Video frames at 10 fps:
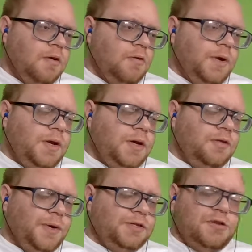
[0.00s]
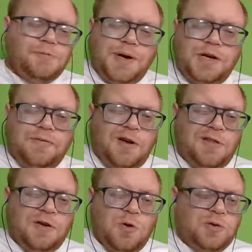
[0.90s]
Reading the retrospective
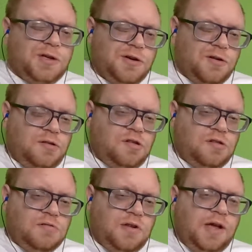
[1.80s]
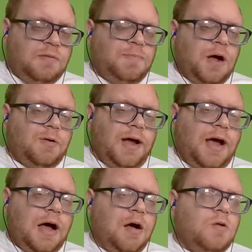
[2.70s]
on the Golden Girls and about
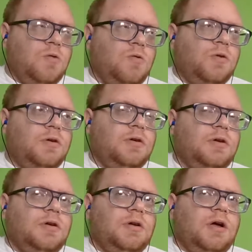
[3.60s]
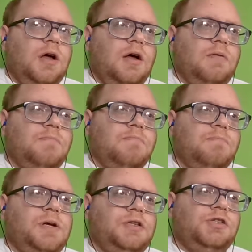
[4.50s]
how
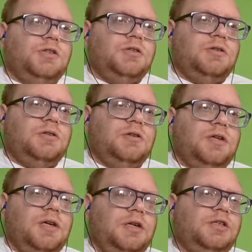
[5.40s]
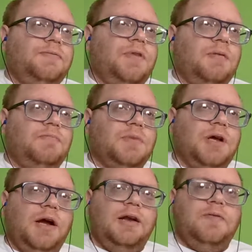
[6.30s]
much each of them
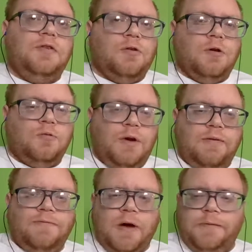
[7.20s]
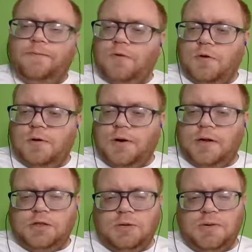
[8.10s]
kind of in their own way fought for
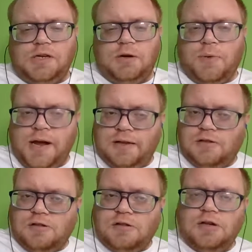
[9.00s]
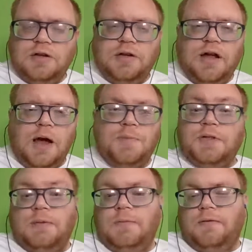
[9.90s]
LGBT rights and what
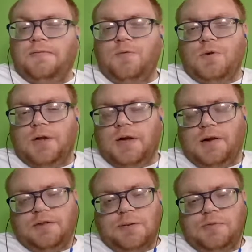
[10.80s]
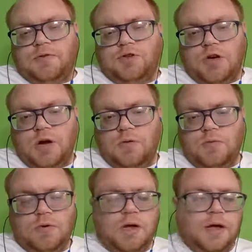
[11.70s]
that meant for the concept of the show,
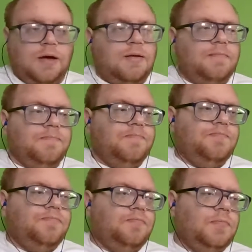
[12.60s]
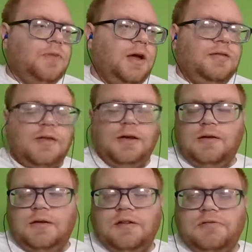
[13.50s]
I think
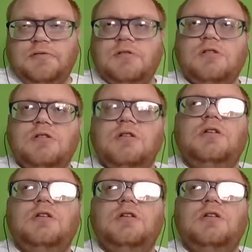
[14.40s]
is